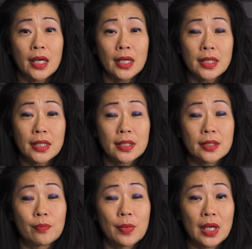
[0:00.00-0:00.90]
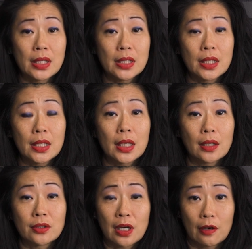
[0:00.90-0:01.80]
It has been
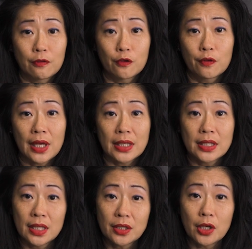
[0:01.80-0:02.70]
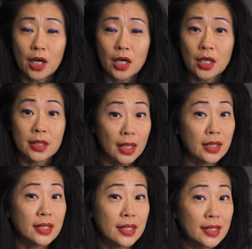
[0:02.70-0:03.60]
uncovered that TikTok does